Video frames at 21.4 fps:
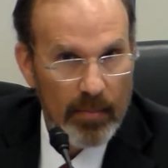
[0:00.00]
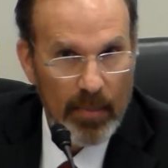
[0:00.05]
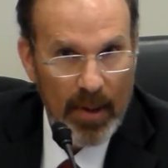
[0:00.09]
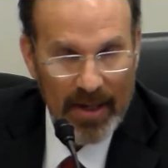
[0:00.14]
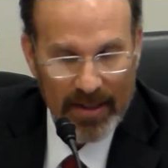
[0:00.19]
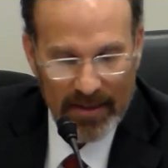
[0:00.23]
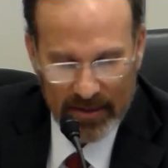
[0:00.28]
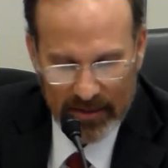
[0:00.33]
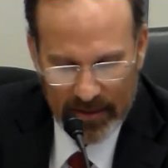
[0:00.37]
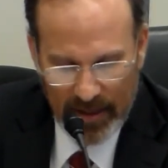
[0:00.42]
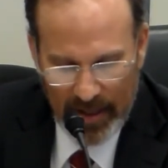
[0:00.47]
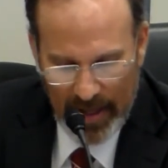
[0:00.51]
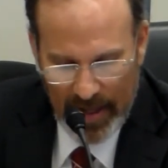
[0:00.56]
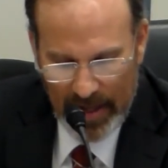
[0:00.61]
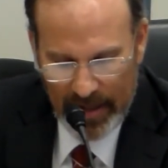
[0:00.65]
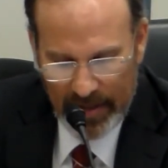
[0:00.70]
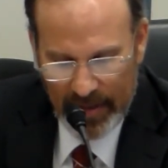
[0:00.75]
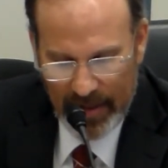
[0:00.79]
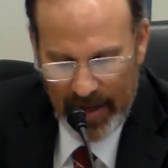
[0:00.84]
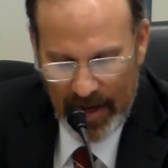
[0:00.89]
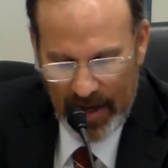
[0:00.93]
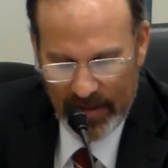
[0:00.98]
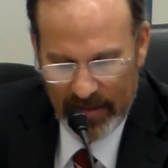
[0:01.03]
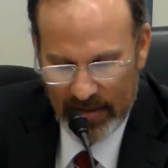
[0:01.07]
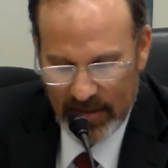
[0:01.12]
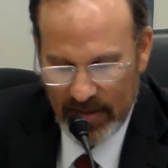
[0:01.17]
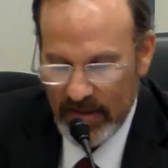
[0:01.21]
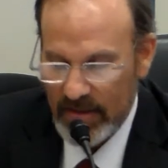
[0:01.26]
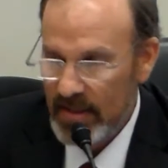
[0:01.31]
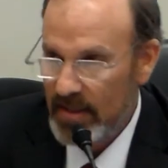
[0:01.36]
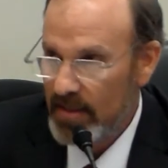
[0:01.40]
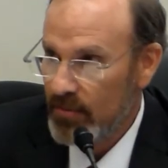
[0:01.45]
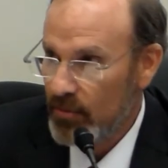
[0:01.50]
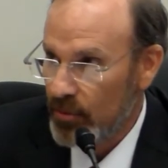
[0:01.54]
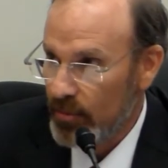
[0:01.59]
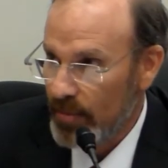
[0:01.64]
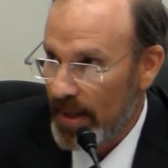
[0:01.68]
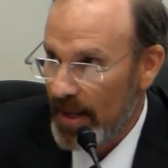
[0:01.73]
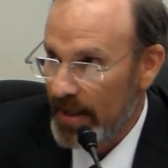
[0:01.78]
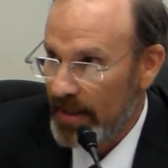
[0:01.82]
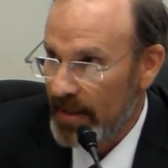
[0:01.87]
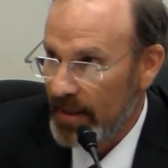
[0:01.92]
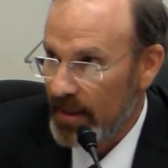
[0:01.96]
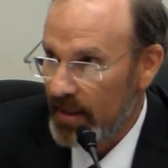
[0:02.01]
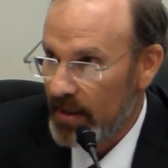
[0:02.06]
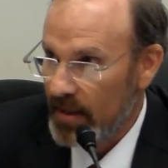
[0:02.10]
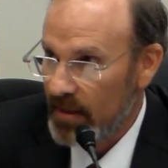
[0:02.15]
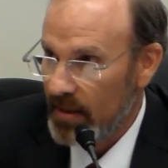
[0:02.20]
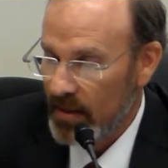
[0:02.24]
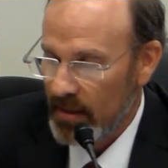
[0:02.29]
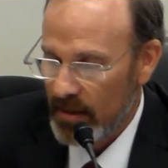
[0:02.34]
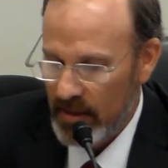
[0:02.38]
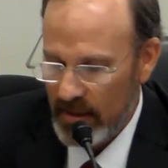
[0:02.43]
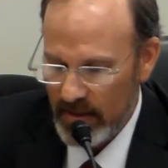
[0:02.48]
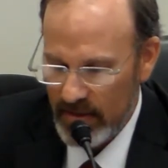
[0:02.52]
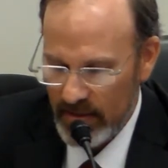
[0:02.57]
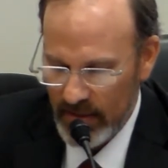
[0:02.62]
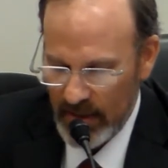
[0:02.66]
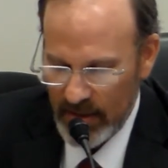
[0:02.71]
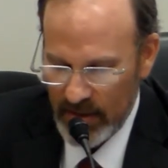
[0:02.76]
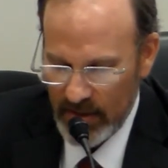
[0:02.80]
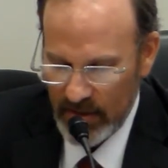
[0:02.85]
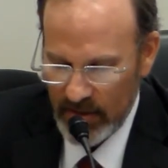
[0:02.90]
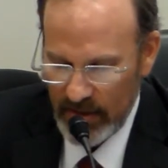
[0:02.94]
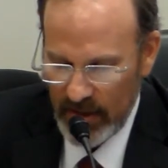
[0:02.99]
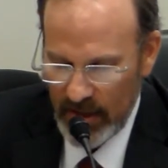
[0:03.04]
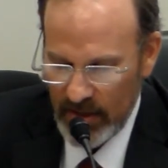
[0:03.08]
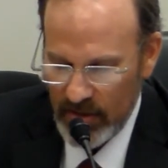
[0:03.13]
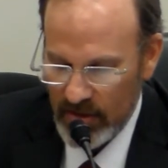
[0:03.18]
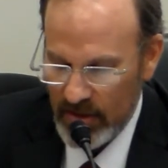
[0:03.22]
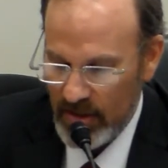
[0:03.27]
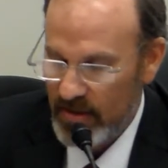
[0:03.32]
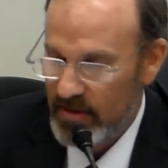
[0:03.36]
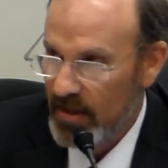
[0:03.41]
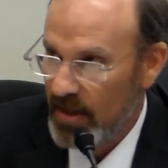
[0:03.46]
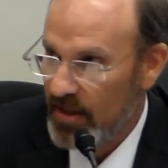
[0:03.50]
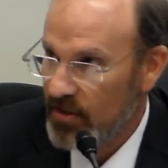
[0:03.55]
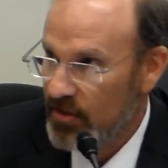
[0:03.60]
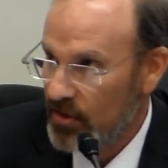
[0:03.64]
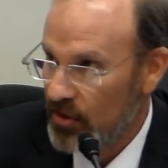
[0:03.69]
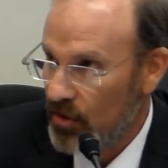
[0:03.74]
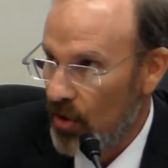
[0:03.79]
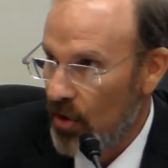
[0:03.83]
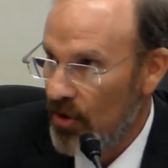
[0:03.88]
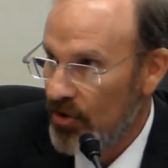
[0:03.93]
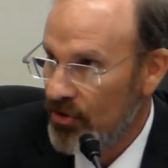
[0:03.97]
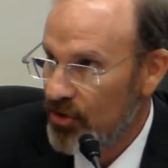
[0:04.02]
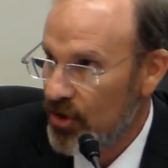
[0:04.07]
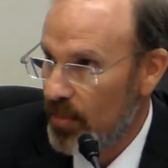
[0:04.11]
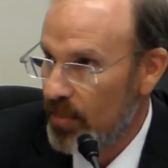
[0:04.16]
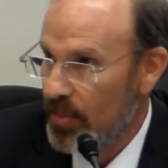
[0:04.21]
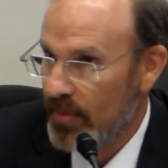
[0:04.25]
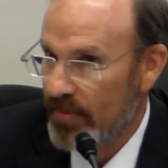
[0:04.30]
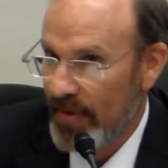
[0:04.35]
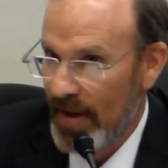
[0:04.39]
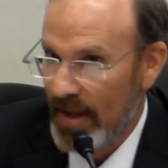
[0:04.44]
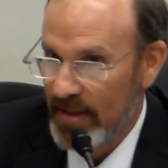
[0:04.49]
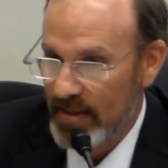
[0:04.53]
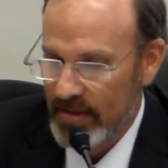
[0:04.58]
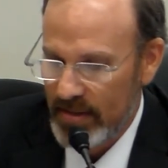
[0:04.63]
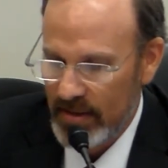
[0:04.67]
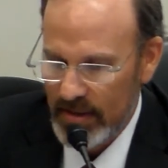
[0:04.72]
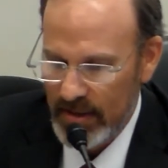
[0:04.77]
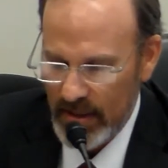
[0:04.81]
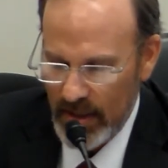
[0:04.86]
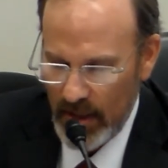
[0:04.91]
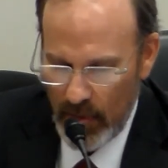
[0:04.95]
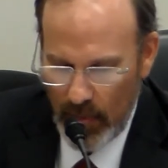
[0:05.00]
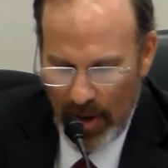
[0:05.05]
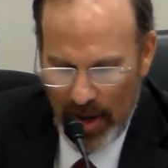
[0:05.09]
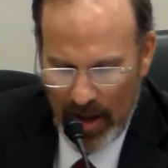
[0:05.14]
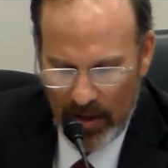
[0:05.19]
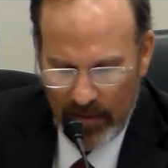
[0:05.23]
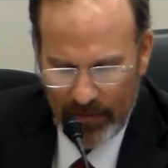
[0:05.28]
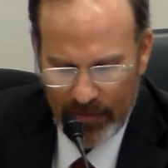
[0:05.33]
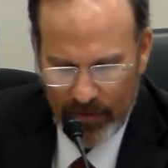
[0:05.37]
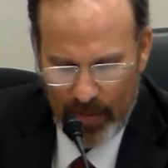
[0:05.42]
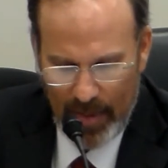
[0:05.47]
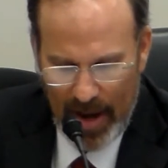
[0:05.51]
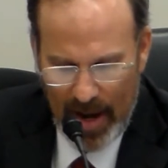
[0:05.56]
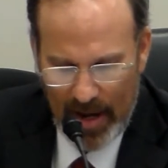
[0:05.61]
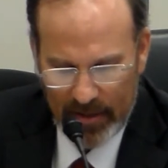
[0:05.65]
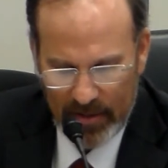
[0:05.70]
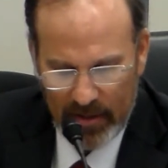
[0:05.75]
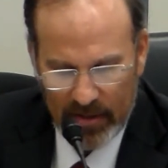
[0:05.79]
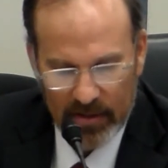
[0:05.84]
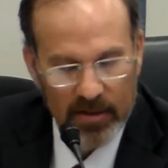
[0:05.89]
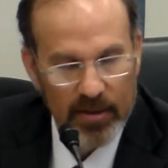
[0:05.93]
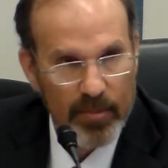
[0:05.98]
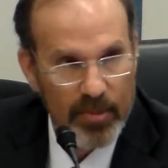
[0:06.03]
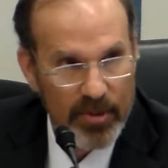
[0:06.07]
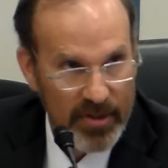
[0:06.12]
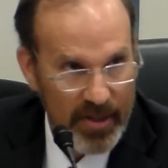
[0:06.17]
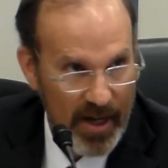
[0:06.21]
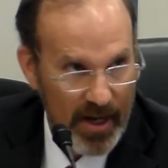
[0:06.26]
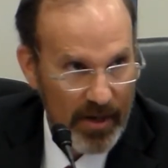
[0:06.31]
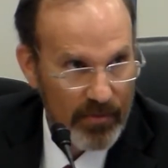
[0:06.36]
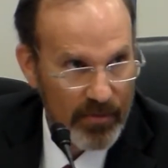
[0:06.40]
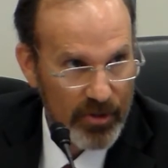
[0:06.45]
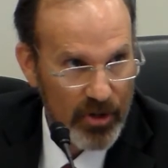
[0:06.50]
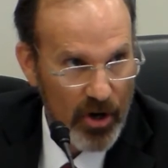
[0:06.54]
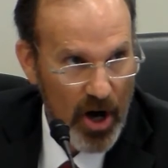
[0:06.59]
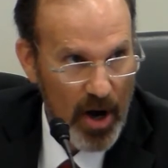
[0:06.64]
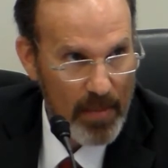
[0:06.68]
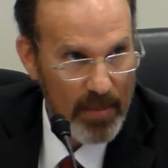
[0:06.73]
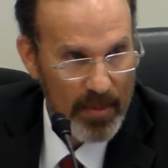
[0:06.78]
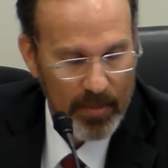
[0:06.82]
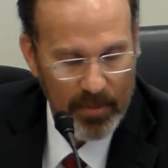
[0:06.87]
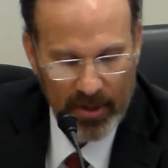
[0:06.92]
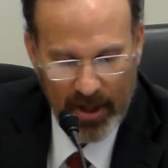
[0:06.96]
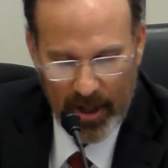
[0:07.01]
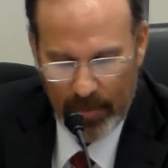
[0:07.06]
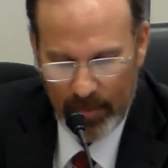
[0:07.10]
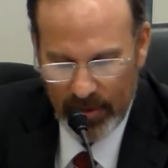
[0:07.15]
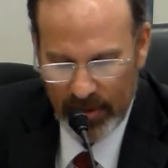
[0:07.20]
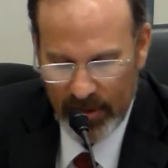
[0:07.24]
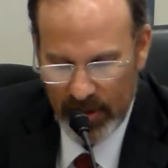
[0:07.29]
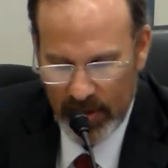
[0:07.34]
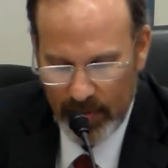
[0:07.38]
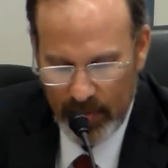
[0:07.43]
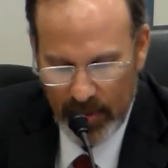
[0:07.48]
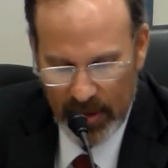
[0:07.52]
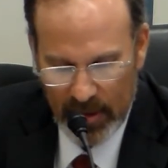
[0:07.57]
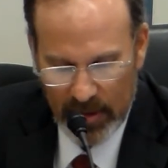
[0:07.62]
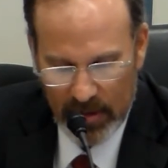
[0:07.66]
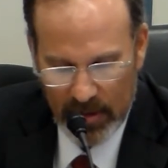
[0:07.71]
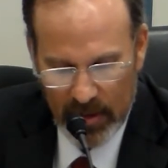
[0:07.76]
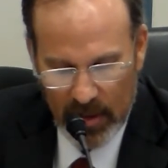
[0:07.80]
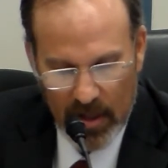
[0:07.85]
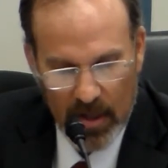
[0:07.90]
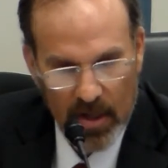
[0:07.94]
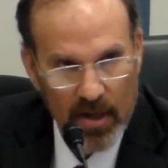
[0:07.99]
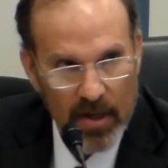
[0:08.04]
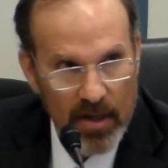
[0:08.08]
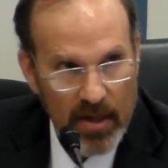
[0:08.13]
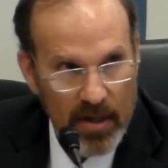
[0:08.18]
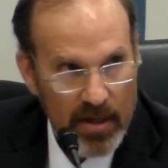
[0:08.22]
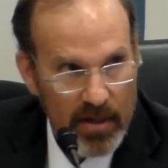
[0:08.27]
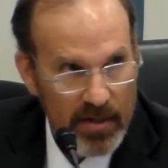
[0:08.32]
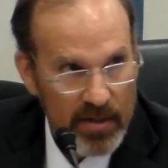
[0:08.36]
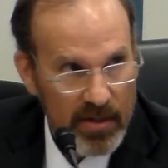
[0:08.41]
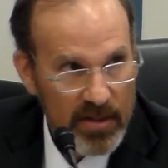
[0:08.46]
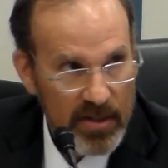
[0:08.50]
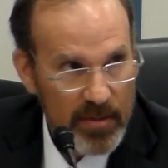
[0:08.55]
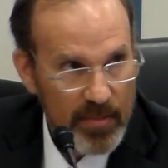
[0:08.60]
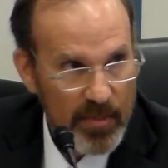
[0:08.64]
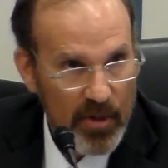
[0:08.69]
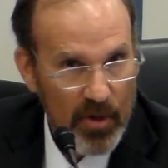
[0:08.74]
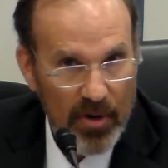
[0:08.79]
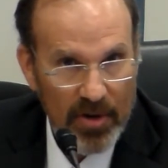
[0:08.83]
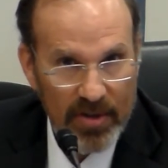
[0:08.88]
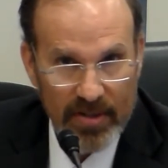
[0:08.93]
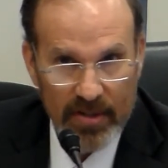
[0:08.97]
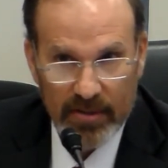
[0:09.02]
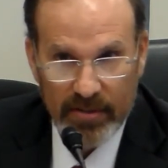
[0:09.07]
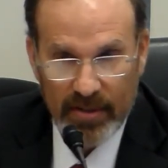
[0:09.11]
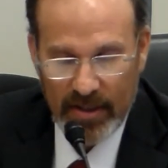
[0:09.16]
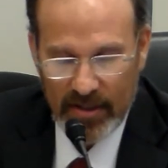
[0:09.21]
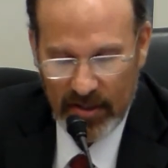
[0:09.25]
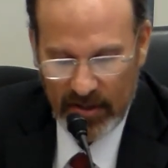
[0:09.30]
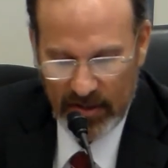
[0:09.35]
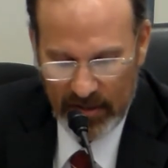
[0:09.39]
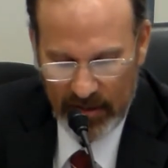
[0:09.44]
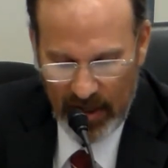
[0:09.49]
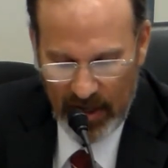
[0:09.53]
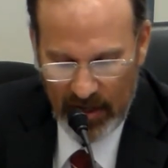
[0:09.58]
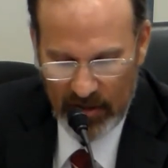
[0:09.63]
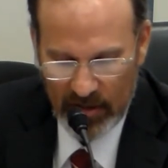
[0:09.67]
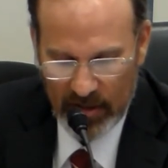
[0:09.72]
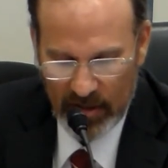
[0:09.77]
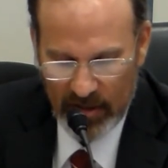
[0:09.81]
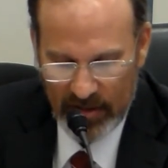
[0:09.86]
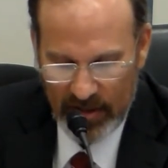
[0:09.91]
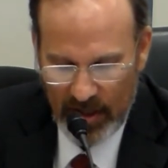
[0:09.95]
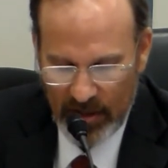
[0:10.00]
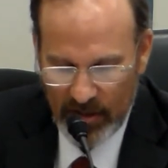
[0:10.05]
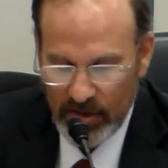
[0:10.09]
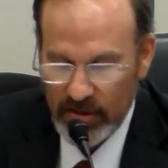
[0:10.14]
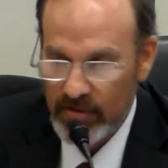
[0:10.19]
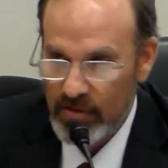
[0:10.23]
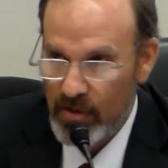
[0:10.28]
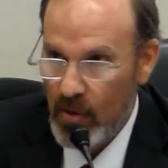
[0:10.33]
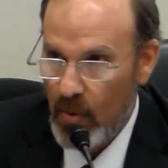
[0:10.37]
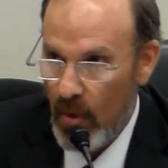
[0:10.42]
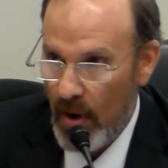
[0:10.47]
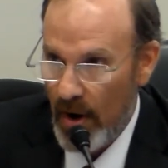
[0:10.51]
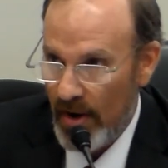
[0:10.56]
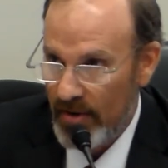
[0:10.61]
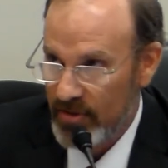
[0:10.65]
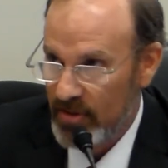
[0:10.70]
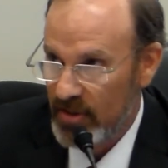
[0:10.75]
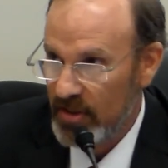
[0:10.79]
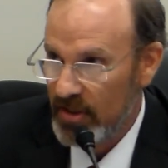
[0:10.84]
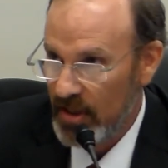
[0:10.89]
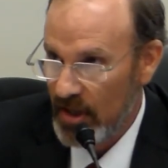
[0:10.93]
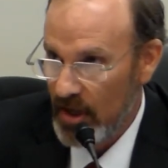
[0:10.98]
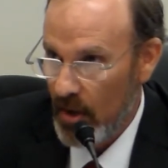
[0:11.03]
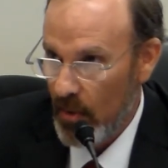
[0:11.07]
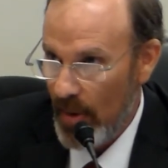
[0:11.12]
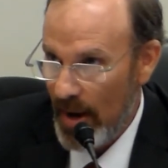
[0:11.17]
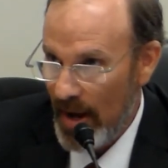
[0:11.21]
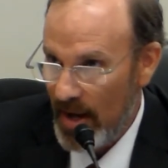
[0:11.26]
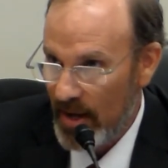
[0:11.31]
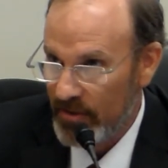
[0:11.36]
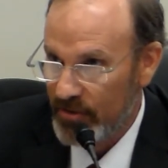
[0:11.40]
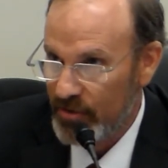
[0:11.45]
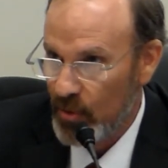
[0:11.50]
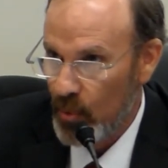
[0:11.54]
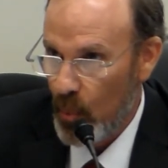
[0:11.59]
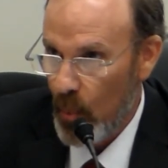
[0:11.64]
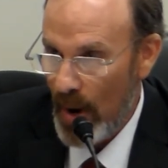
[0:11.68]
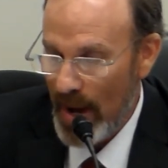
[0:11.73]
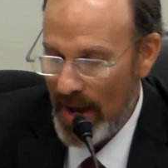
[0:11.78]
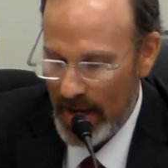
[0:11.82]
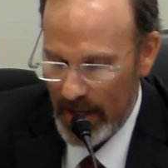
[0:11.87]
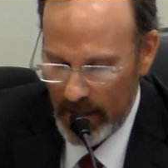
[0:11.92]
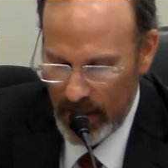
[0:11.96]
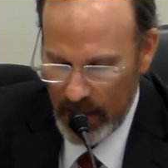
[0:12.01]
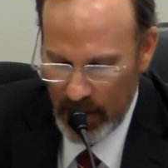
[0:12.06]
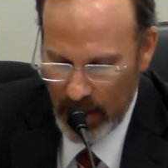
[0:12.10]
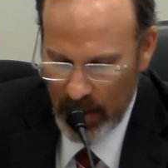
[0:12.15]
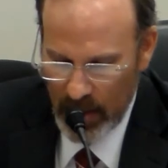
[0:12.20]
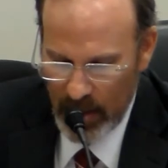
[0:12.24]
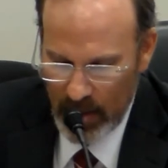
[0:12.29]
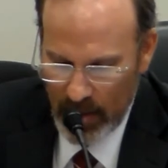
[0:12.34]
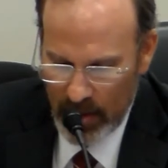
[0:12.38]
By delaying the SEC rulemaking, this legislation essentially also prevents the DOL from acting to protect retirement plan participants. This is because the legislation essentially requires the DOL to wait